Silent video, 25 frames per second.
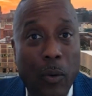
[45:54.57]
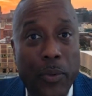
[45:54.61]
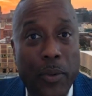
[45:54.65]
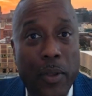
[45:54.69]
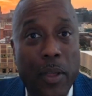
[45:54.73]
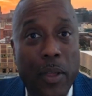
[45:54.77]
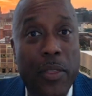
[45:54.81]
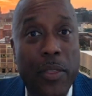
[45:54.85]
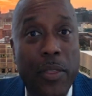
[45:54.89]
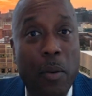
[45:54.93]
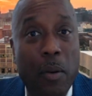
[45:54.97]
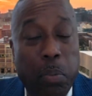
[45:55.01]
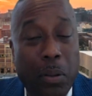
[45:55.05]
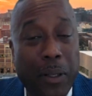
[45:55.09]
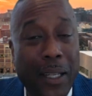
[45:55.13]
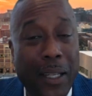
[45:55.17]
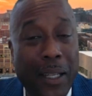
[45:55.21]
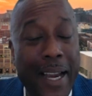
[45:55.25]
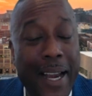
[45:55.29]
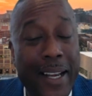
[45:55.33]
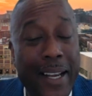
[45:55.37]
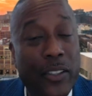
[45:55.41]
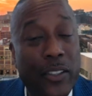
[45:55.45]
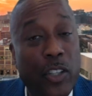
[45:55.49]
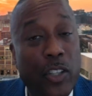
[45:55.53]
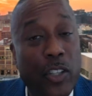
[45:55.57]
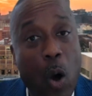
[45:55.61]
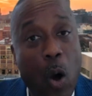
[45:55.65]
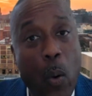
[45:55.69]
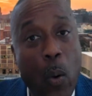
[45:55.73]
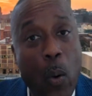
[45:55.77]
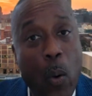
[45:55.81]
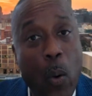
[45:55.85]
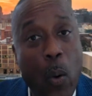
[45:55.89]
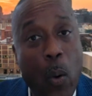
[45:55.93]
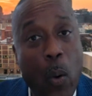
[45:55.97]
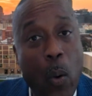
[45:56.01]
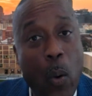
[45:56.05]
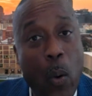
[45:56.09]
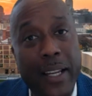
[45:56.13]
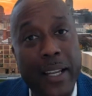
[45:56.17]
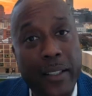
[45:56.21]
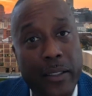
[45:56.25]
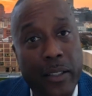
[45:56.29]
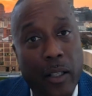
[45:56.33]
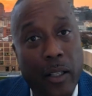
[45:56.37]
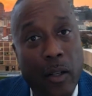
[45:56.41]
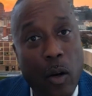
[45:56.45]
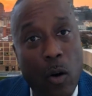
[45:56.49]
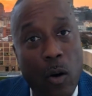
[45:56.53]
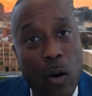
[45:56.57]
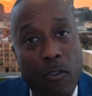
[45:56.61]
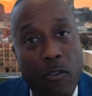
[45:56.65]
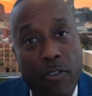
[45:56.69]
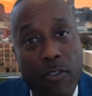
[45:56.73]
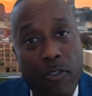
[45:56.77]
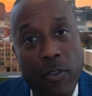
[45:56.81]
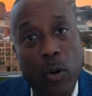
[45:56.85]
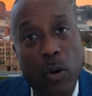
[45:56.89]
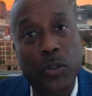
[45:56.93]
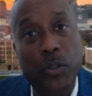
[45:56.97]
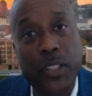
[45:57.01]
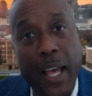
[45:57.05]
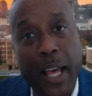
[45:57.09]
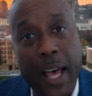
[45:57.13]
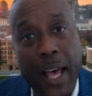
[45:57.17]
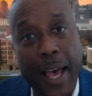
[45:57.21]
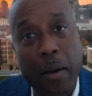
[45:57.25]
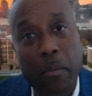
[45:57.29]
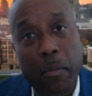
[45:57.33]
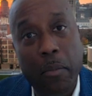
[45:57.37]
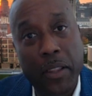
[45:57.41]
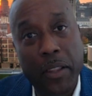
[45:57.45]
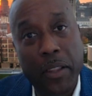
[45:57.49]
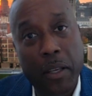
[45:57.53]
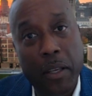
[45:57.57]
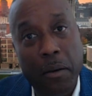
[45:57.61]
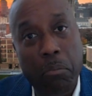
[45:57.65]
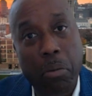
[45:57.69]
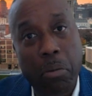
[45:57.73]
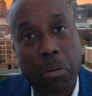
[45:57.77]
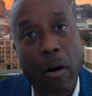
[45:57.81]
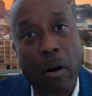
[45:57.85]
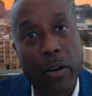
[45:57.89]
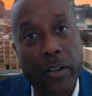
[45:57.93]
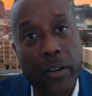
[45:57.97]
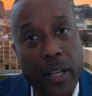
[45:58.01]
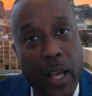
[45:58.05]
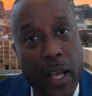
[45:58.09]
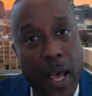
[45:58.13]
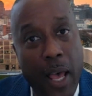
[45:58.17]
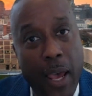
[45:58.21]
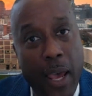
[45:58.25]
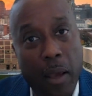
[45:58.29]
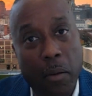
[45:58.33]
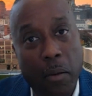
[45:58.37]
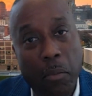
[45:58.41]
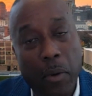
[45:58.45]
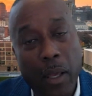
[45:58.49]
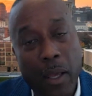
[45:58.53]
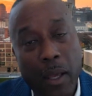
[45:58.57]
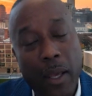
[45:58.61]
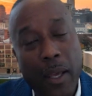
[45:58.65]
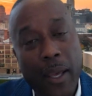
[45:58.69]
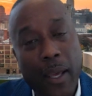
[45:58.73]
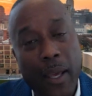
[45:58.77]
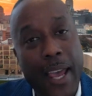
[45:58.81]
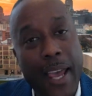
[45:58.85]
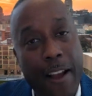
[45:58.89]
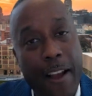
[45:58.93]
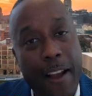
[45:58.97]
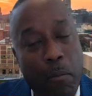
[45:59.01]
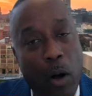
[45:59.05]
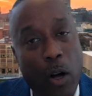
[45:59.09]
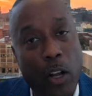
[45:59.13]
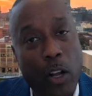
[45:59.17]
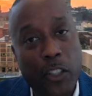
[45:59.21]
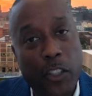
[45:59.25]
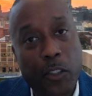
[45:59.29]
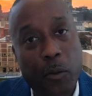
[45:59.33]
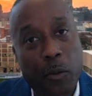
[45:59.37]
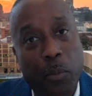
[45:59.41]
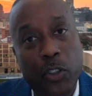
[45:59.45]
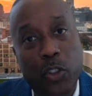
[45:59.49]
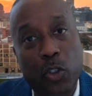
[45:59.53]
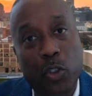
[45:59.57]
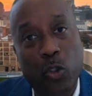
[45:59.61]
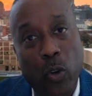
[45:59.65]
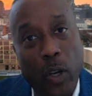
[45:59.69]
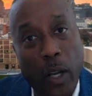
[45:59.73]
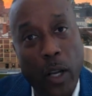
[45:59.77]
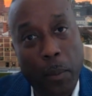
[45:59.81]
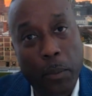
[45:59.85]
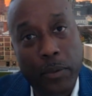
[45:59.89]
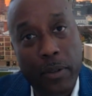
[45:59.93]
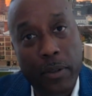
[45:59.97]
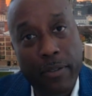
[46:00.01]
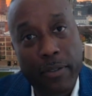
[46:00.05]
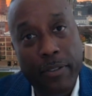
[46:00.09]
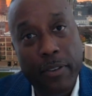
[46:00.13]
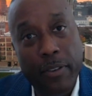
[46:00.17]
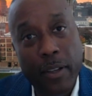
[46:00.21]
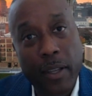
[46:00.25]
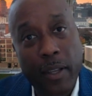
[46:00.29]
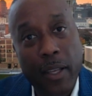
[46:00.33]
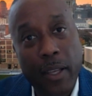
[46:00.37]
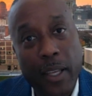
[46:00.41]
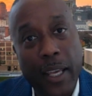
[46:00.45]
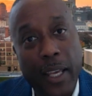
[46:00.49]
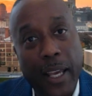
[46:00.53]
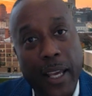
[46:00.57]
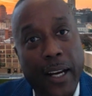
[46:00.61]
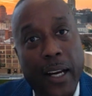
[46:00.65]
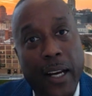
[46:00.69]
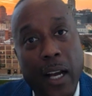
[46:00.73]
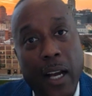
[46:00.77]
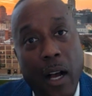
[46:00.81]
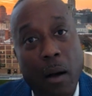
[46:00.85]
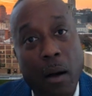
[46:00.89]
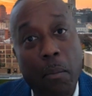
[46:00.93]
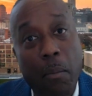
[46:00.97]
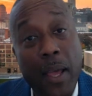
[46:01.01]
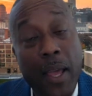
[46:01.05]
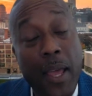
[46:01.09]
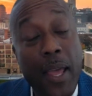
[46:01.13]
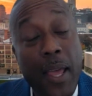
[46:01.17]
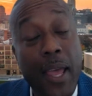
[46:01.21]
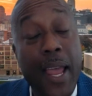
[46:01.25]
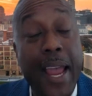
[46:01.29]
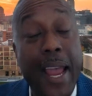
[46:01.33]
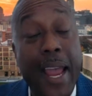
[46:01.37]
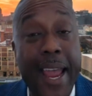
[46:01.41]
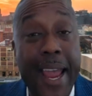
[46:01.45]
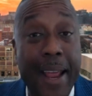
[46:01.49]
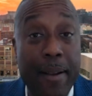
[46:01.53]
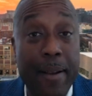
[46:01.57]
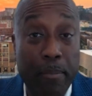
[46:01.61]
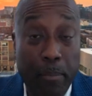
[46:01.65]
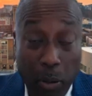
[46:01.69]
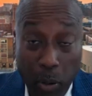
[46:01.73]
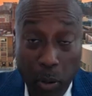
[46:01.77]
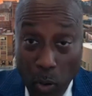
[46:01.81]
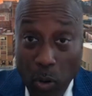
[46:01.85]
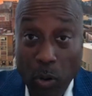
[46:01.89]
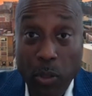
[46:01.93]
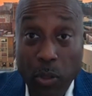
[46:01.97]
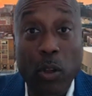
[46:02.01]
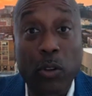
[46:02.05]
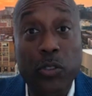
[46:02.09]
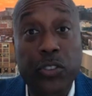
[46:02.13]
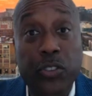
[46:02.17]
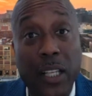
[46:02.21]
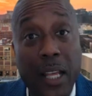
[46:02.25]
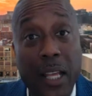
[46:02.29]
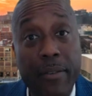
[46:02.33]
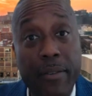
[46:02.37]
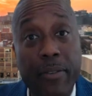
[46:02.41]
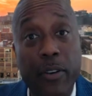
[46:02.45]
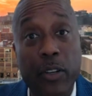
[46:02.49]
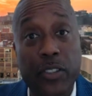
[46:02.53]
the plan has always been to go full time and then part time, have multiple streams of income, and pull those levers